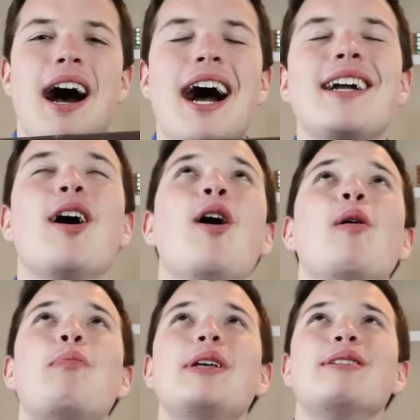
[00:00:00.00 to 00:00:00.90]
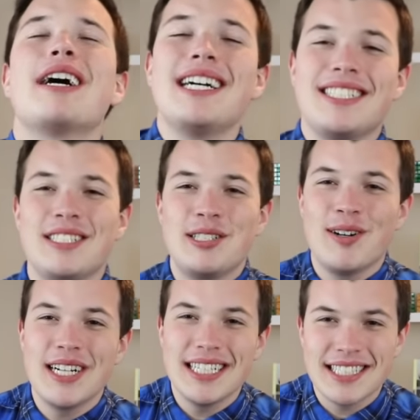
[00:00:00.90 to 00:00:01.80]
I hope you guys
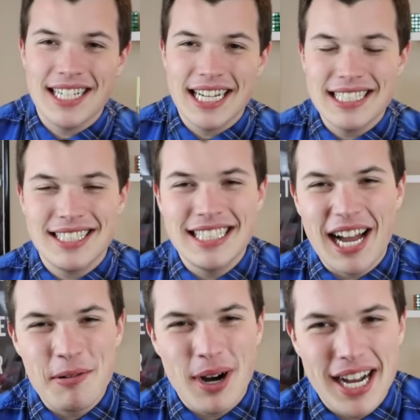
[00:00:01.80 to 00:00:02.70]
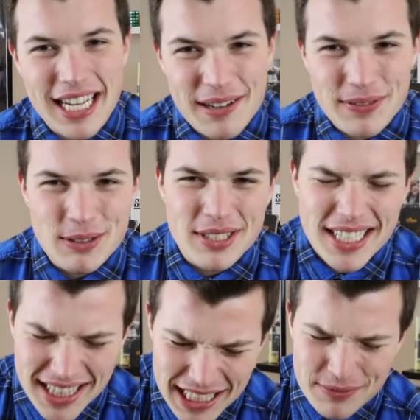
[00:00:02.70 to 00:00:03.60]
enjoyed today's DIY. If you
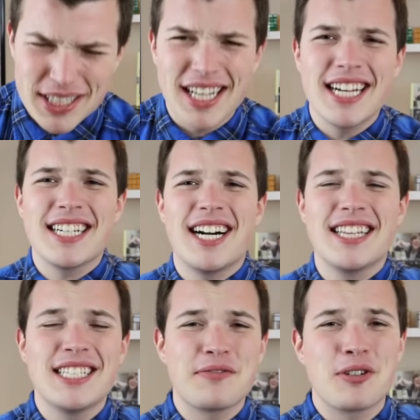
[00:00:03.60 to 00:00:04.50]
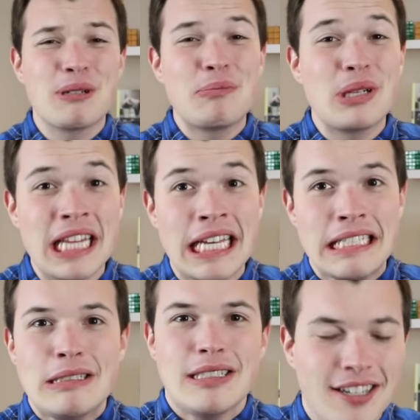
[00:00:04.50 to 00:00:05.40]
did, leave a like on this for me,
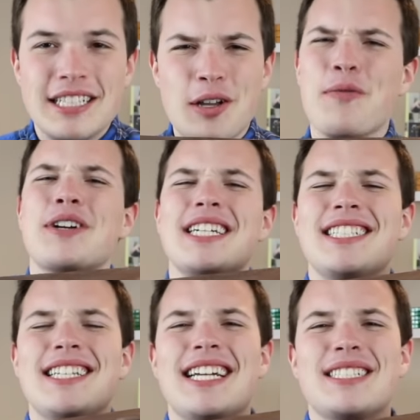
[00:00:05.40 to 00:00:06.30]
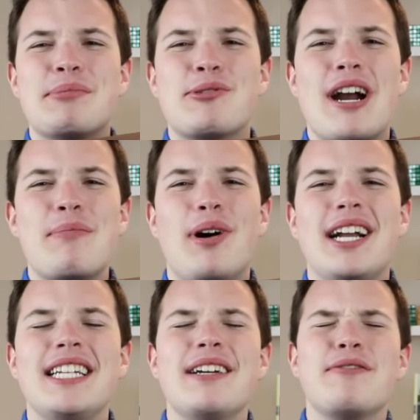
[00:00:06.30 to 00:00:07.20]
please. Don't forget to hit that subscribe
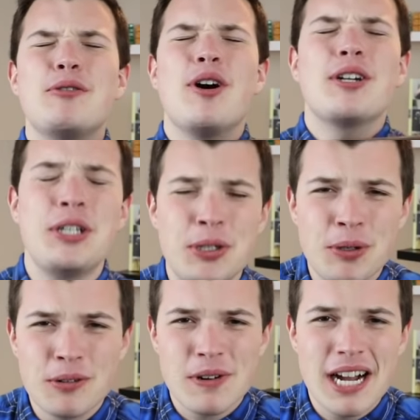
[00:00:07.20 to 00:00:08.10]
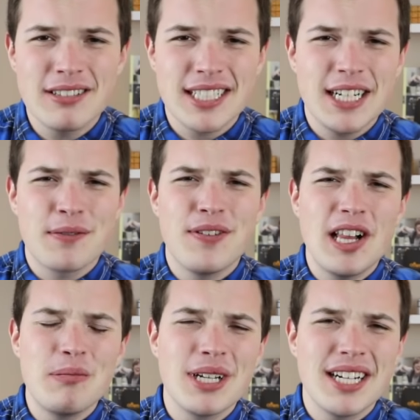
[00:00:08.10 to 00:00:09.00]
button if you are new around here.
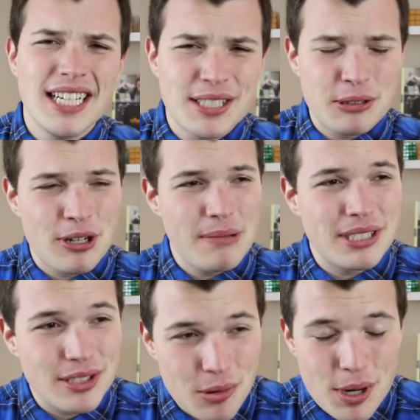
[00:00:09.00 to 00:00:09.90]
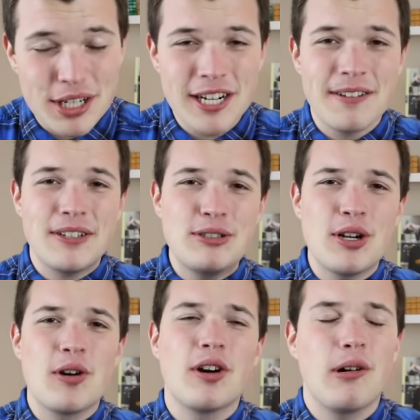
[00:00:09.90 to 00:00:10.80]
Follow me on Instagram and Twitter if you
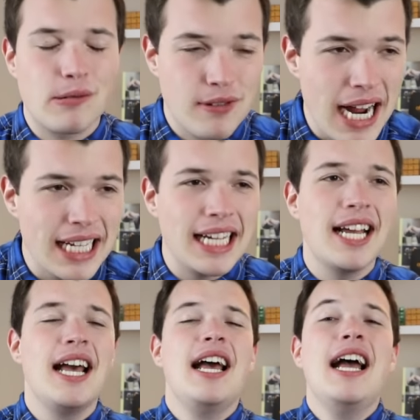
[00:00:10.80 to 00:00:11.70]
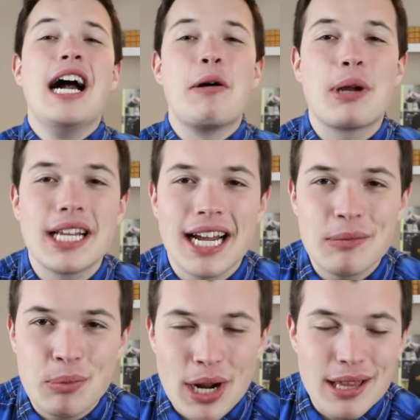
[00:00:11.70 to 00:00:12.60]
don't already. I'm getting out
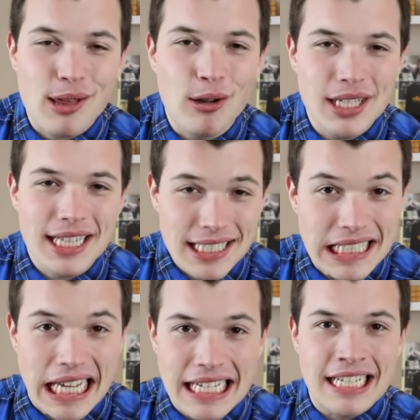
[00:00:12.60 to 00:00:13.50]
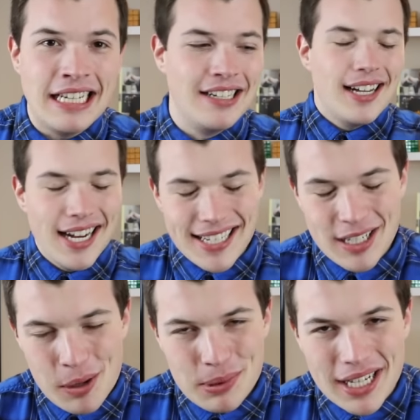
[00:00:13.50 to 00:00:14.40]
of breath holding this thing. And I
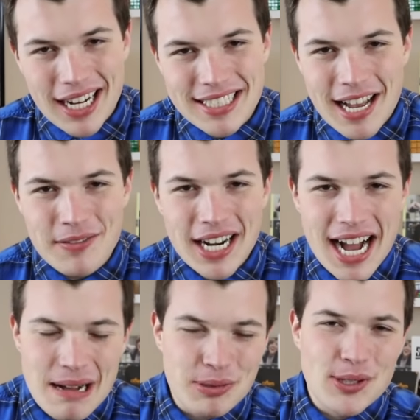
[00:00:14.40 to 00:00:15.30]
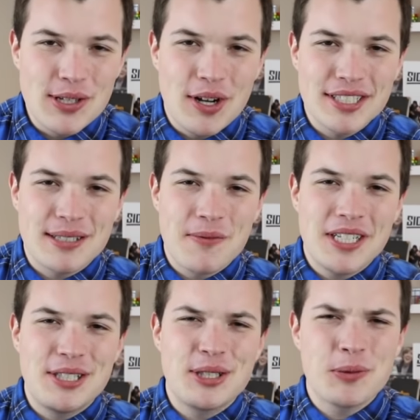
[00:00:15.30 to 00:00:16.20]
hope you guys have an absolutely awesome
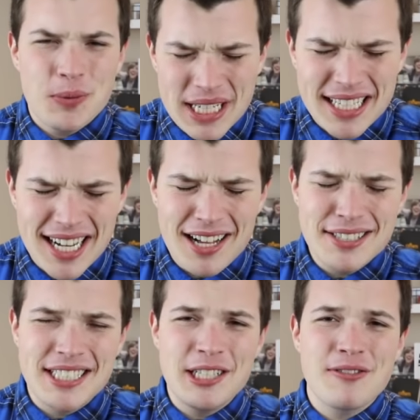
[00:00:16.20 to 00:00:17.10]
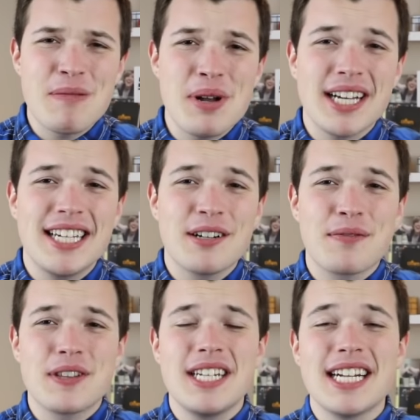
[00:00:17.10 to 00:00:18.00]
rest of your week. I'll see you right back here
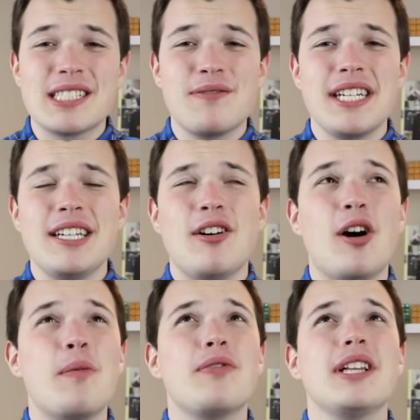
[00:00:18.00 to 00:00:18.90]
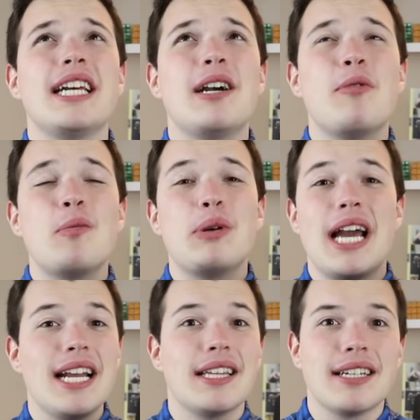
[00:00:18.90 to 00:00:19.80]
for the next video. Hopefully it won't
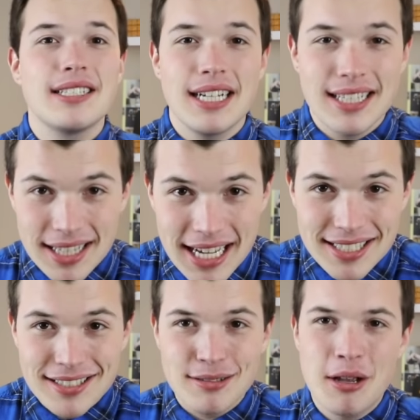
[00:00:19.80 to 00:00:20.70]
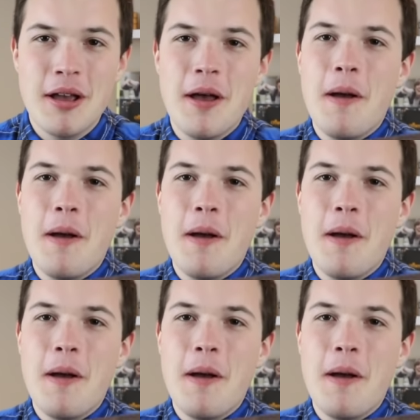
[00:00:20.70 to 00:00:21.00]
be anything like this.